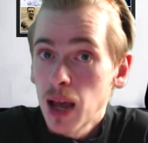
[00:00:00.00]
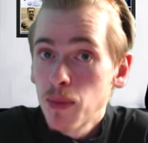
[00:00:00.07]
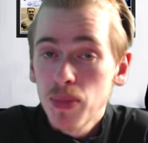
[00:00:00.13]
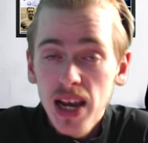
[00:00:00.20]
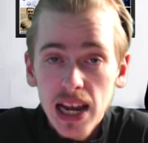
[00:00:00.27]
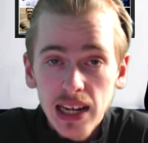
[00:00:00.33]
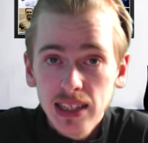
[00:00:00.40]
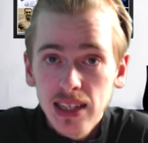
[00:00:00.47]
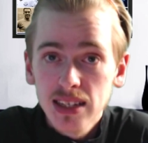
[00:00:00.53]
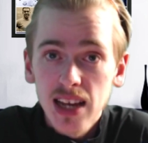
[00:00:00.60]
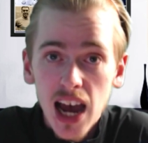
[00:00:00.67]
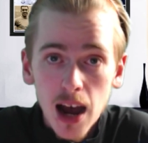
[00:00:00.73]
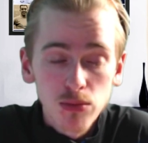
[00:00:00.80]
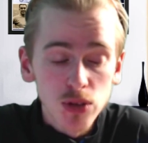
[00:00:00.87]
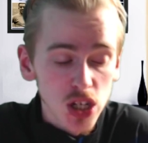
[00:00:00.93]
that period of
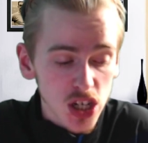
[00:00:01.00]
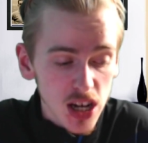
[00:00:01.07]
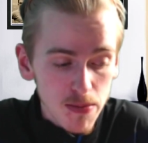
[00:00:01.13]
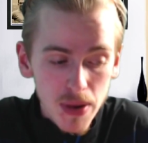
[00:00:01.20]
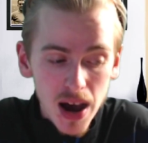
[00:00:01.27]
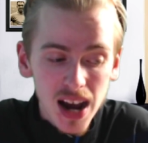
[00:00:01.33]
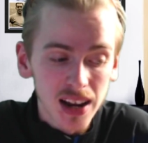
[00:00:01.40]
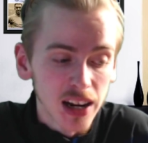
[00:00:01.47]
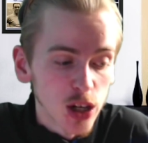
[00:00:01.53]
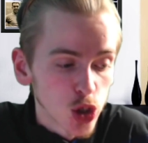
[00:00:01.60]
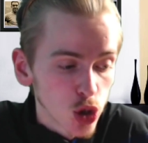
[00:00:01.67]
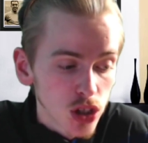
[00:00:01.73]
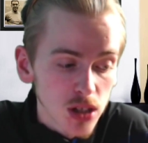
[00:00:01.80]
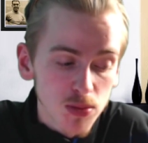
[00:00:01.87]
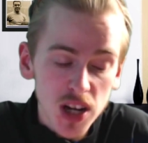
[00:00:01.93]
time to sit back and
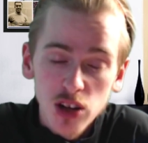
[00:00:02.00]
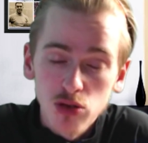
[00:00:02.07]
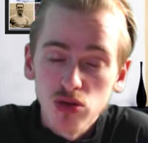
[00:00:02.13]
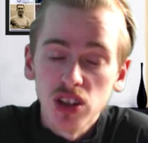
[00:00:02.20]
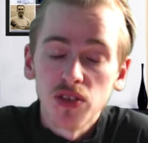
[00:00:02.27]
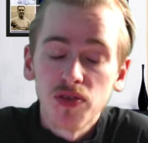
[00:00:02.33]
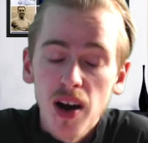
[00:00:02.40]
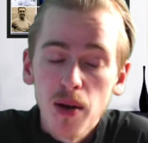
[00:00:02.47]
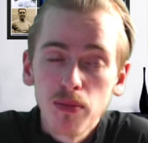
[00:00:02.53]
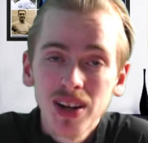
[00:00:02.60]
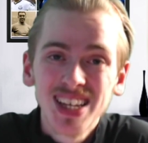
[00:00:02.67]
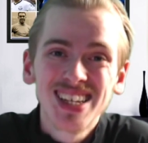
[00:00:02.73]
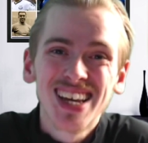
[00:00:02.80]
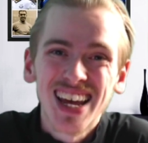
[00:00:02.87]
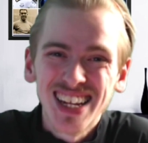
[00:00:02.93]
enjoy themselves with the
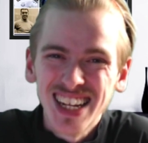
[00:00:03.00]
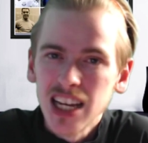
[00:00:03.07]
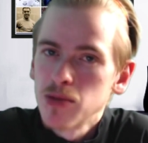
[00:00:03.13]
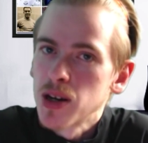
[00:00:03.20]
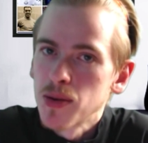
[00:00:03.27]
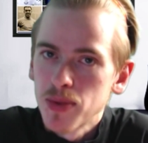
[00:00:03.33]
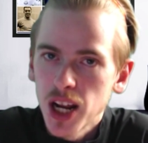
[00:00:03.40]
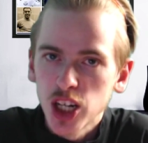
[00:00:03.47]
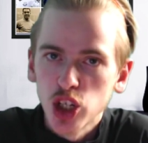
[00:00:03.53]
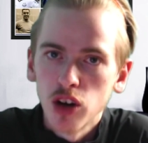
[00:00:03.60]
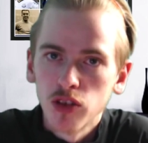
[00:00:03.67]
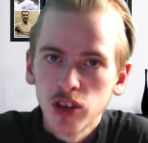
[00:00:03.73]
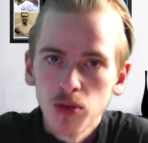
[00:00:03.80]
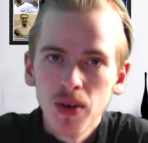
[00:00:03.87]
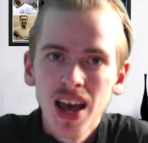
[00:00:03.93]
family, get a little bit of pressure
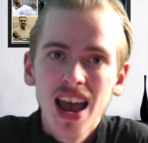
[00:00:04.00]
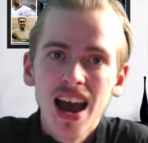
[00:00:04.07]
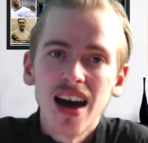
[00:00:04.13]
off them,